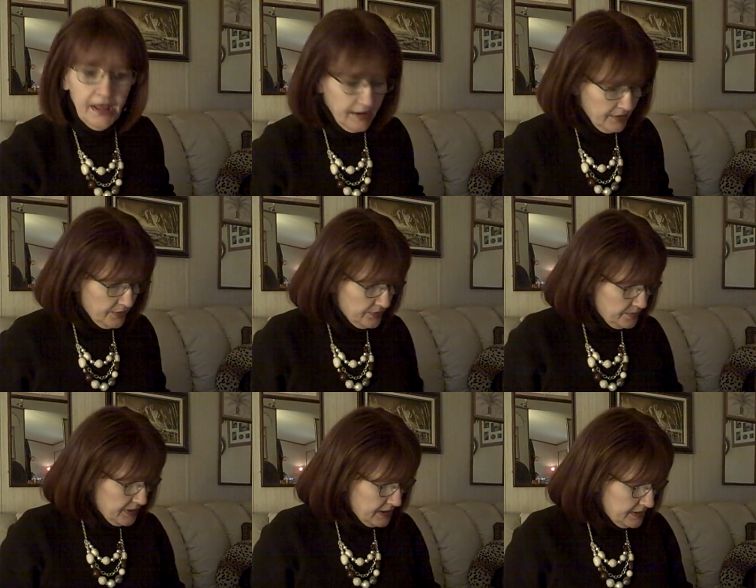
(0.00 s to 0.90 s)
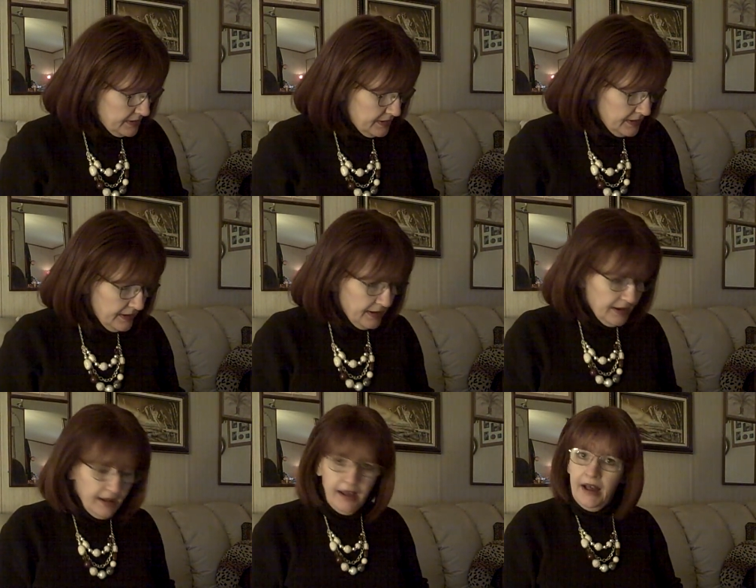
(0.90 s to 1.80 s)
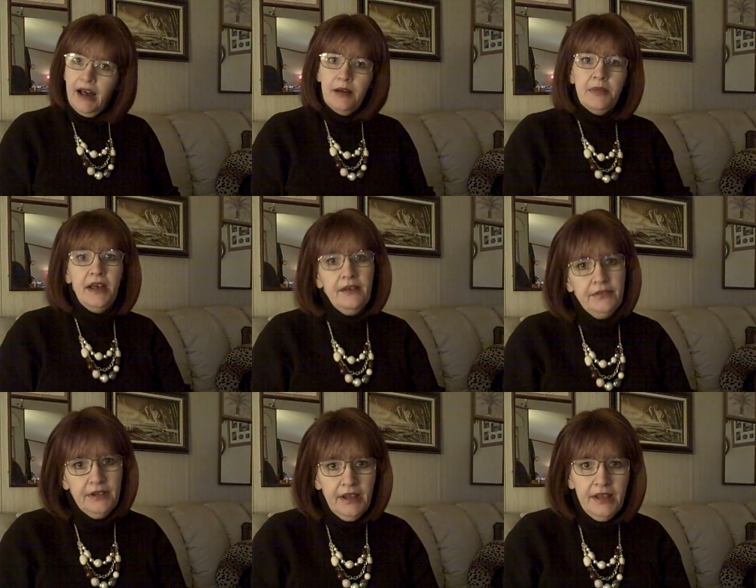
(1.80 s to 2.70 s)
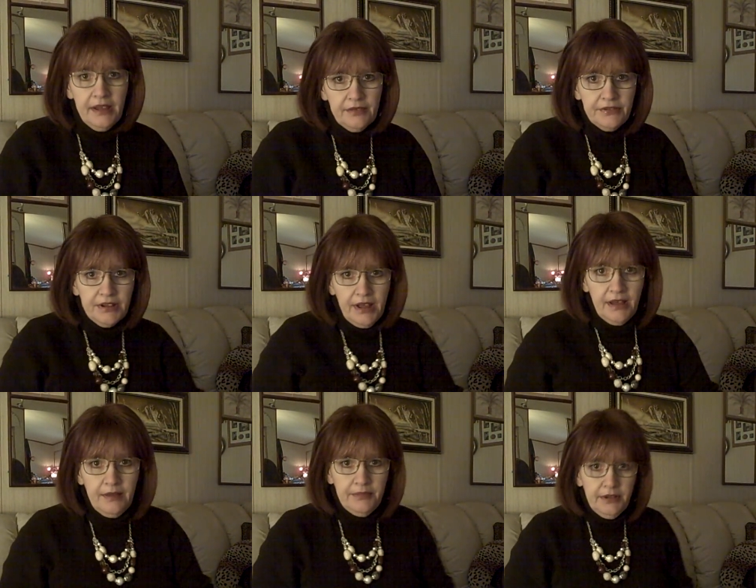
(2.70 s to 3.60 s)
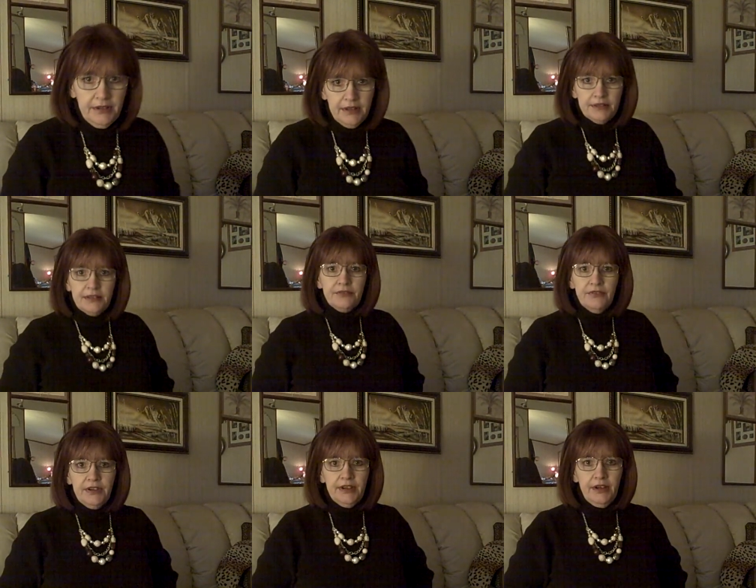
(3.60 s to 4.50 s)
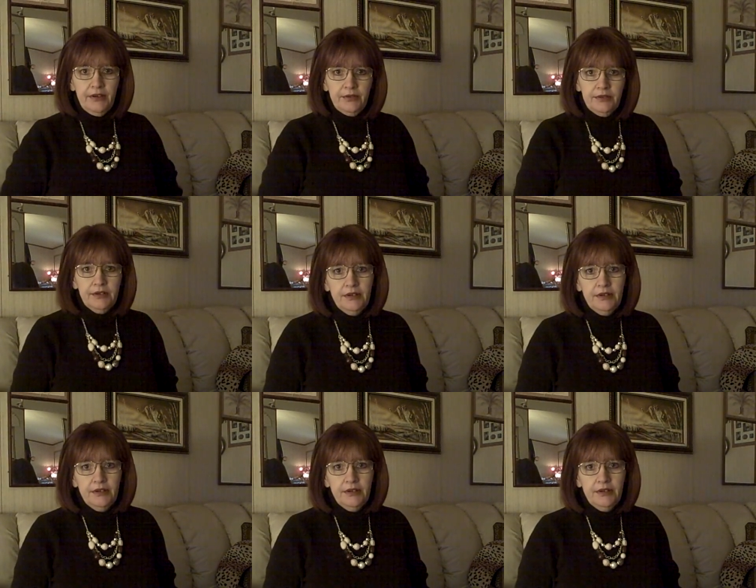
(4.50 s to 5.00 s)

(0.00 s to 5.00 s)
Hello everybody. I'm having a heck of a time getting this video